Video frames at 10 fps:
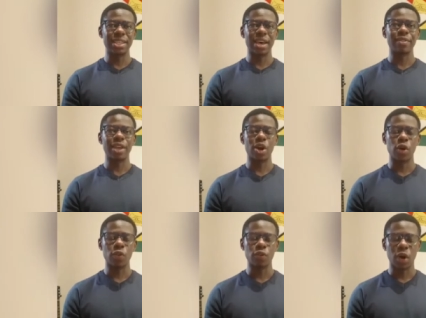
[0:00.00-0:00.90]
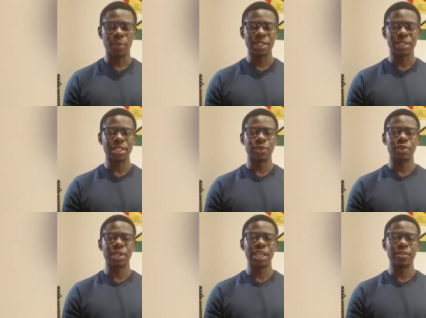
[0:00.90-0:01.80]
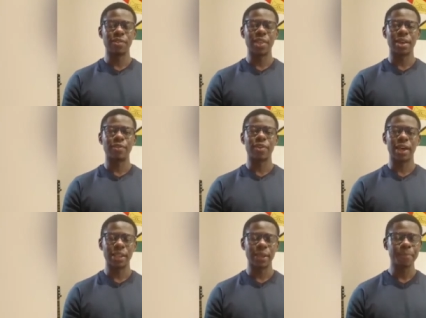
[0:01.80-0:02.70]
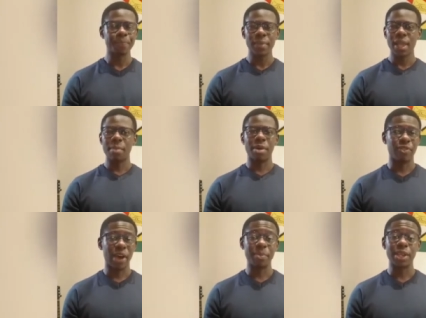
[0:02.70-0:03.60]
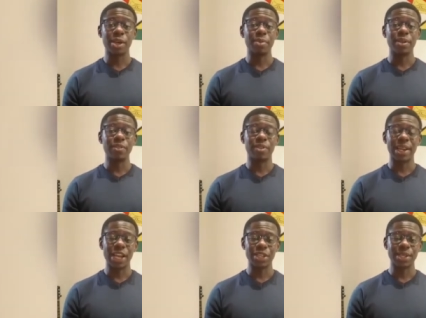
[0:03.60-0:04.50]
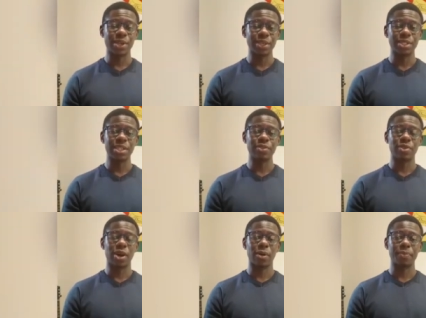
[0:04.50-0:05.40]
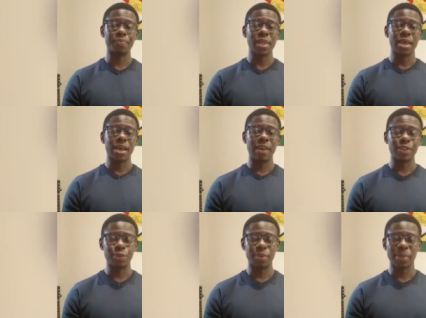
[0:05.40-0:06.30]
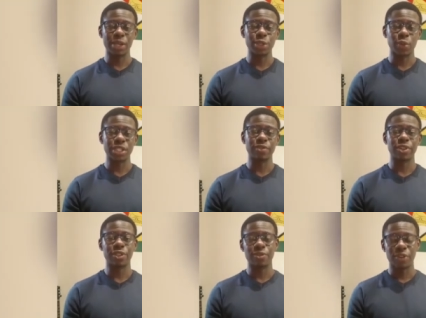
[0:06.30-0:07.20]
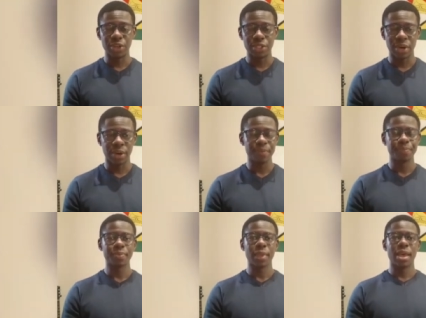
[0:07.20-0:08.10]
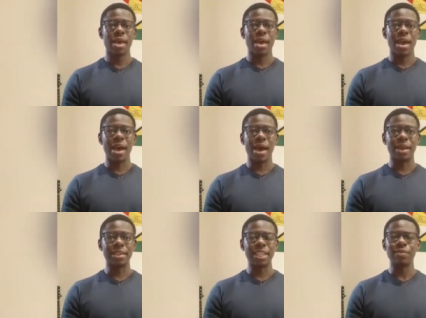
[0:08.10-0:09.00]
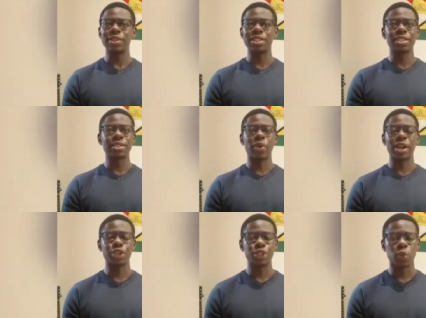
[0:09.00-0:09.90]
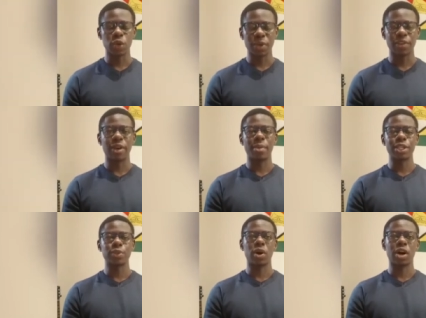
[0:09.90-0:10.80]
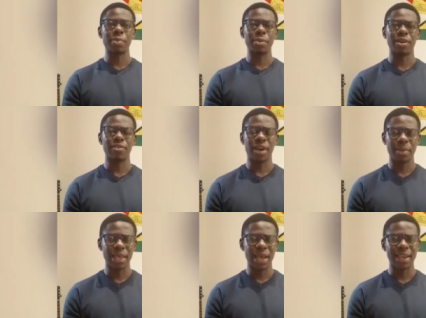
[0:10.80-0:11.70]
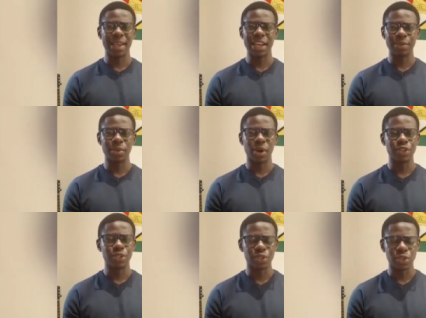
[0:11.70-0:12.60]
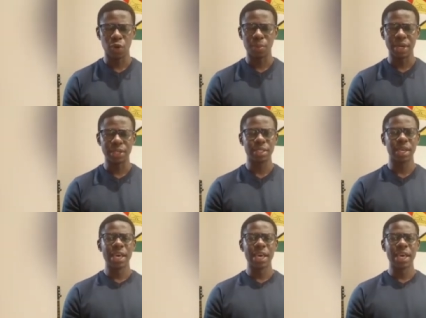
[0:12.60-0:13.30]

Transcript: having that overwhelming sense of relief that finally my family could be financially cushioned from having to pay my tuition for the first year. And even just grudge toward my family as well. I mean, my family had egged me on so much.